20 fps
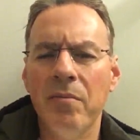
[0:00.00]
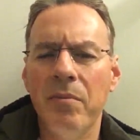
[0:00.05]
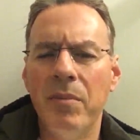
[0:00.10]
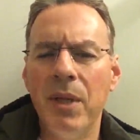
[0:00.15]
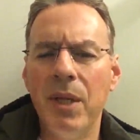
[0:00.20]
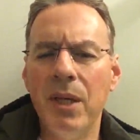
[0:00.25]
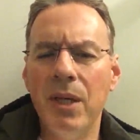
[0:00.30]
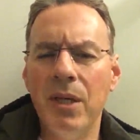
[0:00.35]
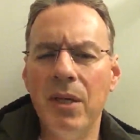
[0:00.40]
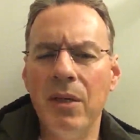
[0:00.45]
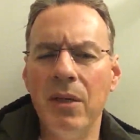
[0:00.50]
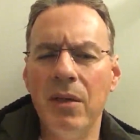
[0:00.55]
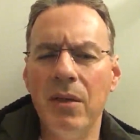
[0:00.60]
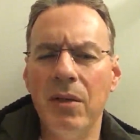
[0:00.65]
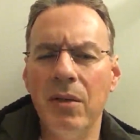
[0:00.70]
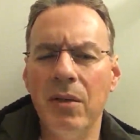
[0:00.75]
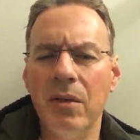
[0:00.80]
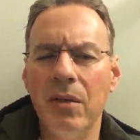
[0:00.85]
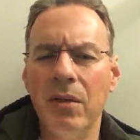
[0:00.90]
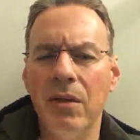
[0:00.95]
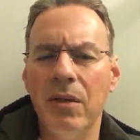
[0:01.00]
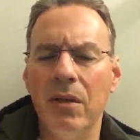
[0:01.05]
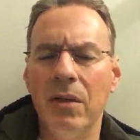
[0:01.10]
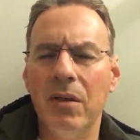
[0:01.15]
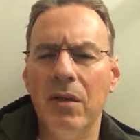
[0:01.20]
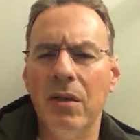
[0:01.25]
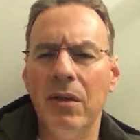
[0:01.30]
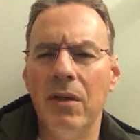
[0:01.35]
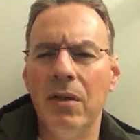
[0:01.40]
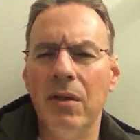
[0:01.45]
being
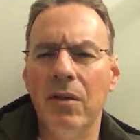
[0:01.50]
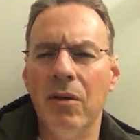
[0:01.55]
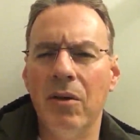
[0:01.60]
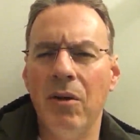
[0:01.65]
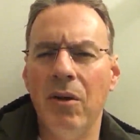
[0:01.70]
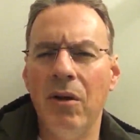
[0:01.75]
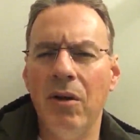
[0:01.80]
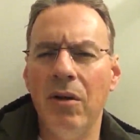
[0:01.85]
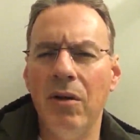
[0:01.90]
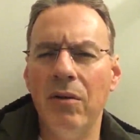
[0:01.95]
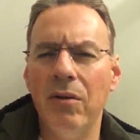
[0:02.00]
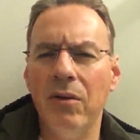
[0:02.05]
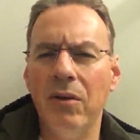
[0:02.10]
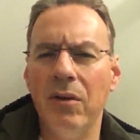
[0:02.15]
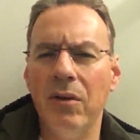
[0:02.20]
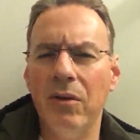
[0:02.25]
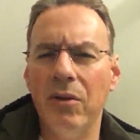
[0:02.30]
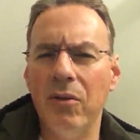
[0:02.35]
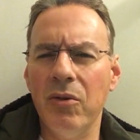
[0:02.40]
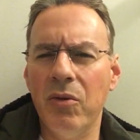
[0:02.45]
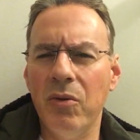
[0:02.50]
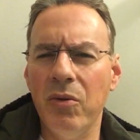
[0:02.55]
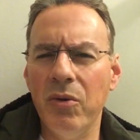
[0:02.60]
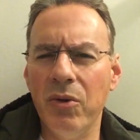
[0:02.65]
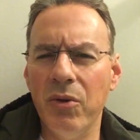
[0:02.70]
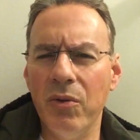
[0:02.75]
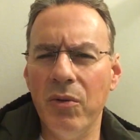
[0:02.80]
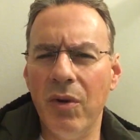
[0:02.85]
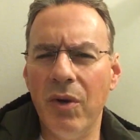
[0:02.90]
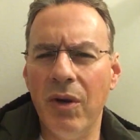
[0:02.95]
all who
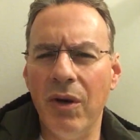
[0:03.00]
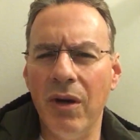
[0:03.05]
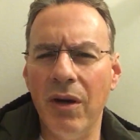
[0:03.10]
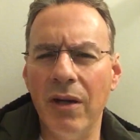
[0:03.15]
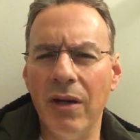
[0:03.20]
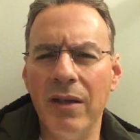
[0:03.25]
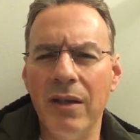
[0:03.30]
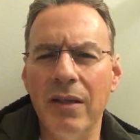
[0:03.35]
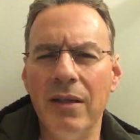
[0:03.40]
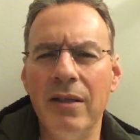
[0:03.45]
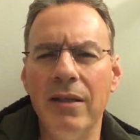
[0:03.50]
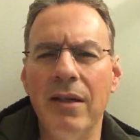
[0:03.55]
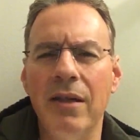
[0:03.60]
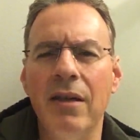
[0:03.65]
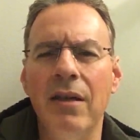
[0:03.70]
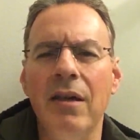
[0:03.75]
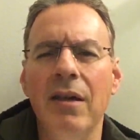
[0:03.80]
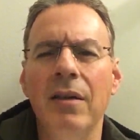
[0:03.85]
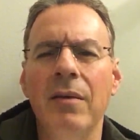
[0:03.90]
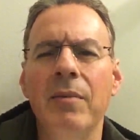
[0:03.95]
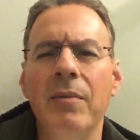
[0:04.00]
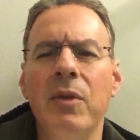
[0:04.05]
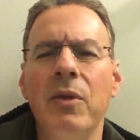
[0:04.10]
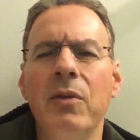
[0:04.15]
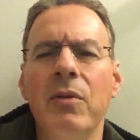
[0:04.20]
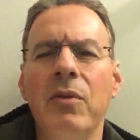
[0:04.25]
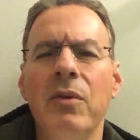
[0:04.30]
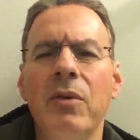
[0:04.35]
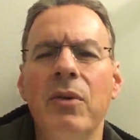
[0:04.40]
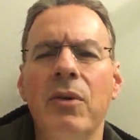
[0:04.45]
you are at the time.
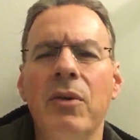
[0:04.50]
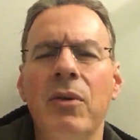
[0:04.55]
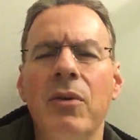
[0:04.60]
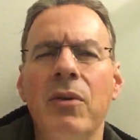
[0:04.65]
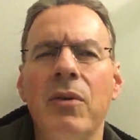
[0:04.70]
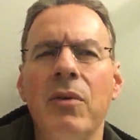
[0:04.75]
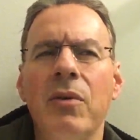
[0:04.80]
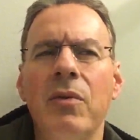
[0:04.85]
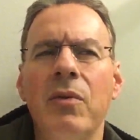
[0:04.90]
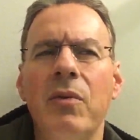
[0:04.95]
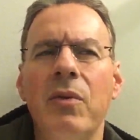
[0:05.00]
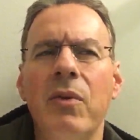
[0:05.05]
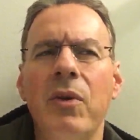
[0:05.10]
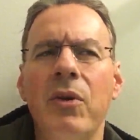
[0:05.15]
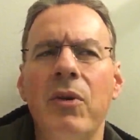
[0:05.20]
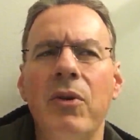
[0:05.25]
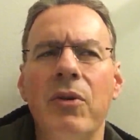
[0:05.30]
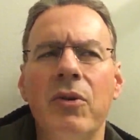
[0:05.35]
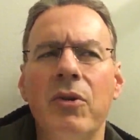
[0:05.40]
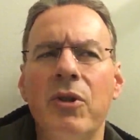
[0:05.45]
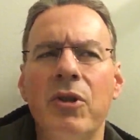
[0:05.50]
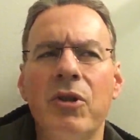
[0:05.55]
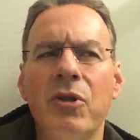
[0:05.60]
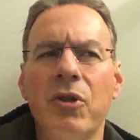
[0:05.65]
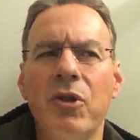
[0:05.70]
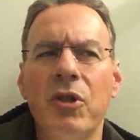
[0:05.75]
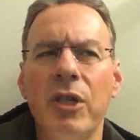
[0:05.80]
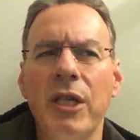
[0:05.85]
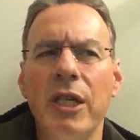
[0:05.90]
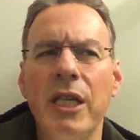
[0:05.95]
You're
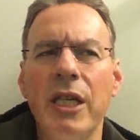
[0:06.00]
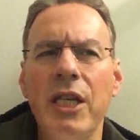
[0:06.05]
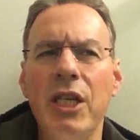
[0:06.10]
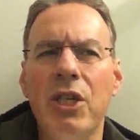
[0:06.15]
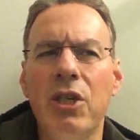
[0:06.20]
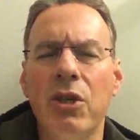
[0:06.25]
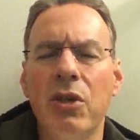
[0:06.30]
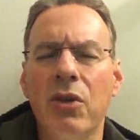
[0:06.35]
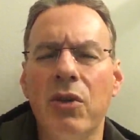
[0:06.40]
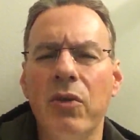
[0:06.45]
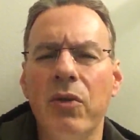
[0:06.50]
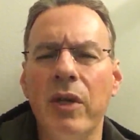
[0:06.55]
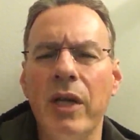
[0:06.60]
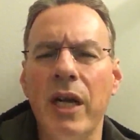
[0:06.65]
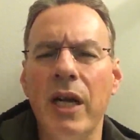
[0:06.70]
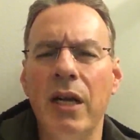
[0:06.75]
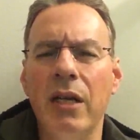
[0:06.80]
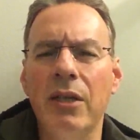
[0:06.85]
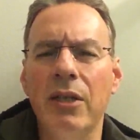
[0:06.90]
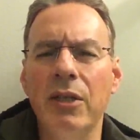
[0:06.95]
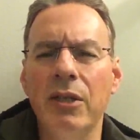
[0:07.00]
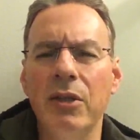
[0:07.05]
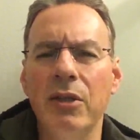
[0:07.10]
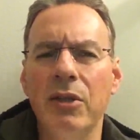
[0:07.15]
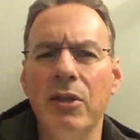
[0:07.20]
just a knee-jerk reaction.